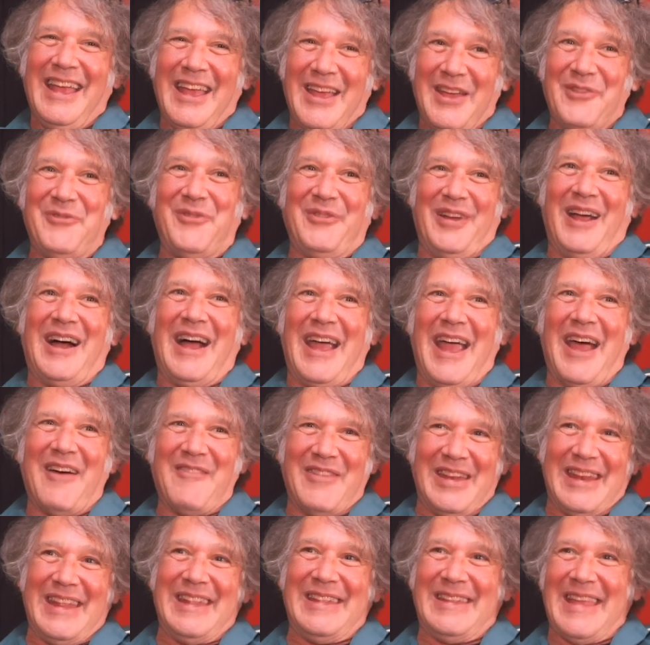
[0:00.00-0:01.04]
if I
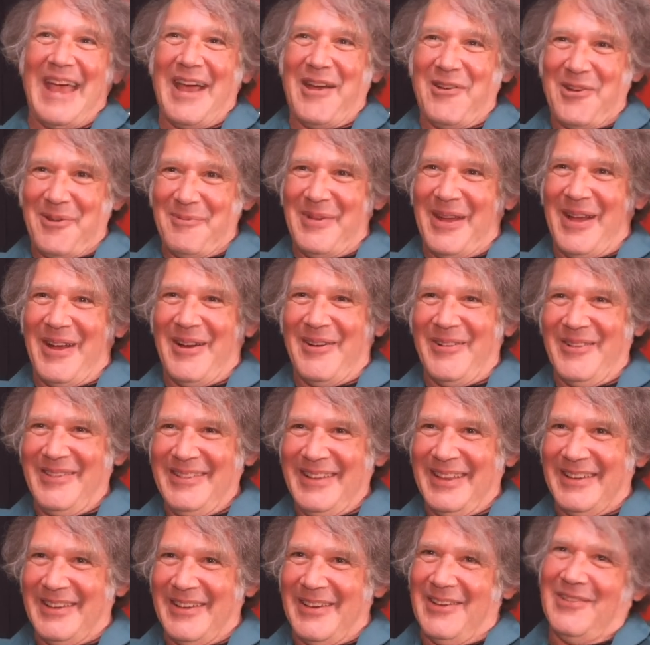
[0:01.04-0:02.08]
have any doubt about,
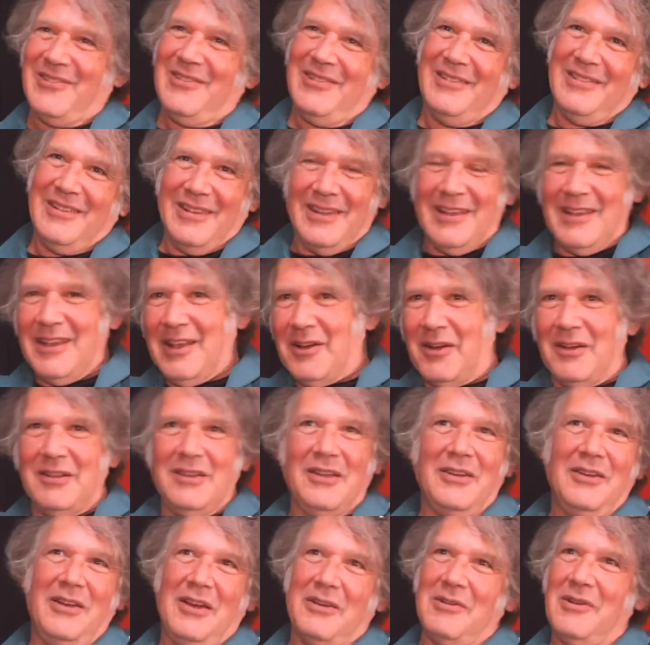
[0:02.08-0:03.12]
you know, you know,
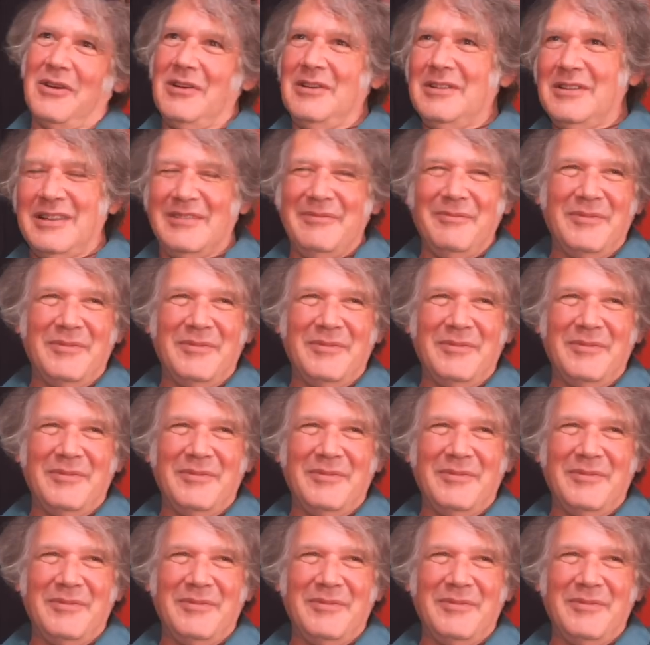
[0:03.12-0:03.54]
you know,